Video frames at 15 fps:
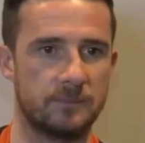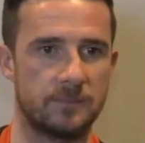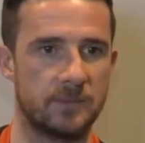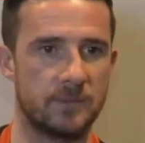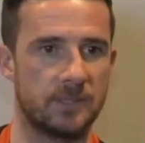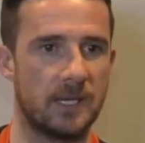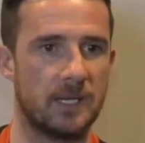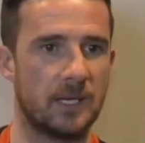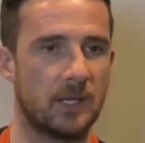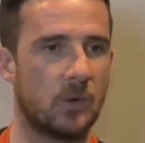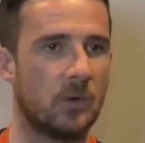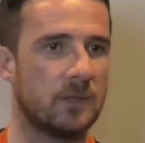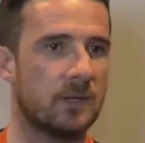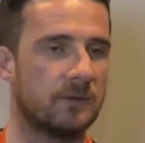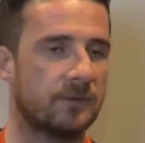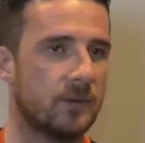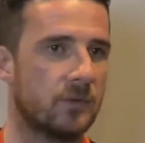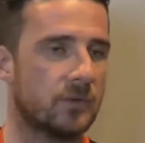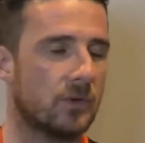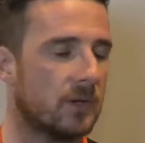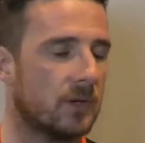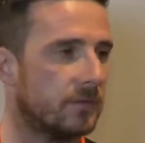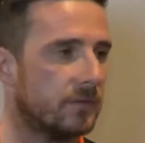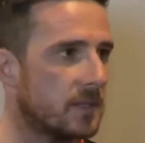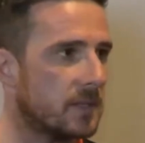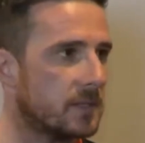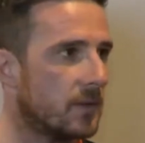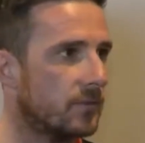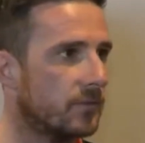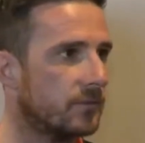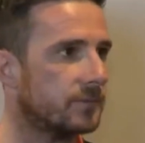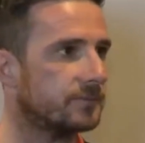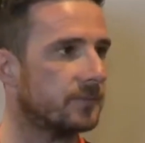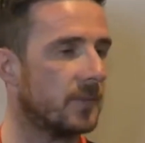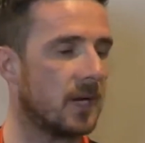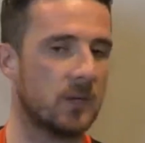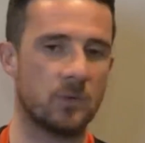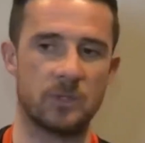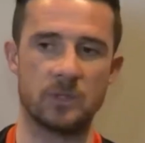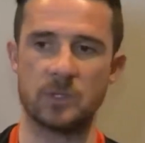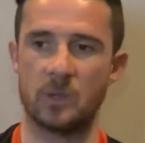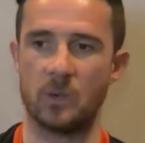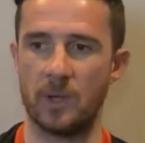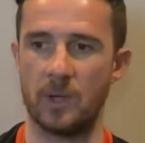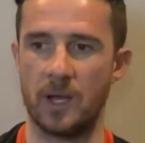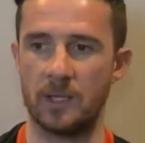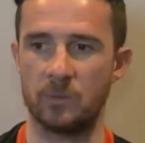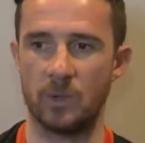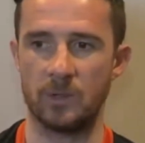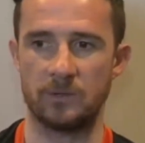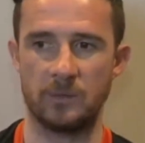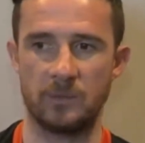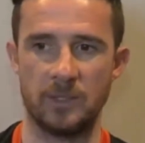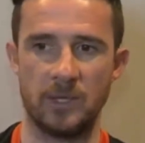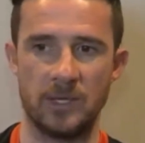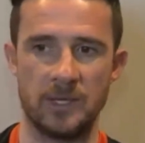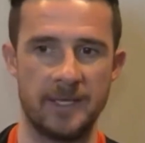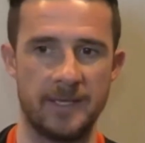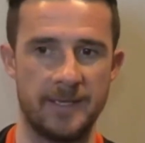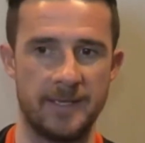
sit in the corner and feel sorry for myself. I know there's a lot of hard work to be done,